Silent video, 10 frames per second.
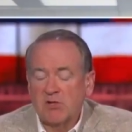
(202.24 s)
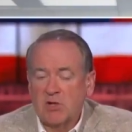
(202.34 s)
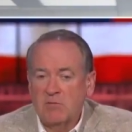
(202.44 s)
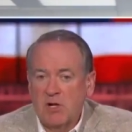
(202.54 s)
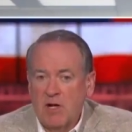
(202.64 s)
of his
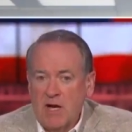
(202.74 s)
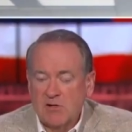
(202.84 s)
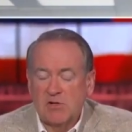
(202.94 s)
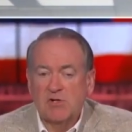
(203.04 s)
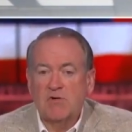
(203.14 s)

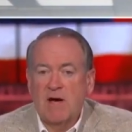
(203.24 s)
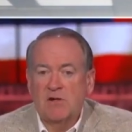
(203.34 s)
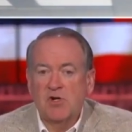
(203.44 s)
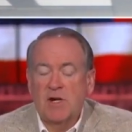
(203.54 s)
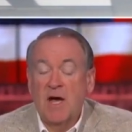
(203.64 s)
communication
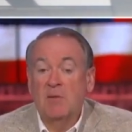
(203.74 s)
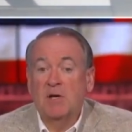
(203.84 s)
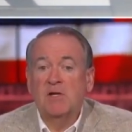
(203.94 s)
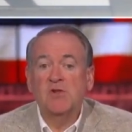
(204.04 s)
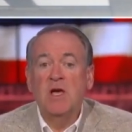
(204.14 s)
strategy now
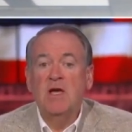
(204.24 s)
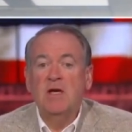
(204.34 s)
because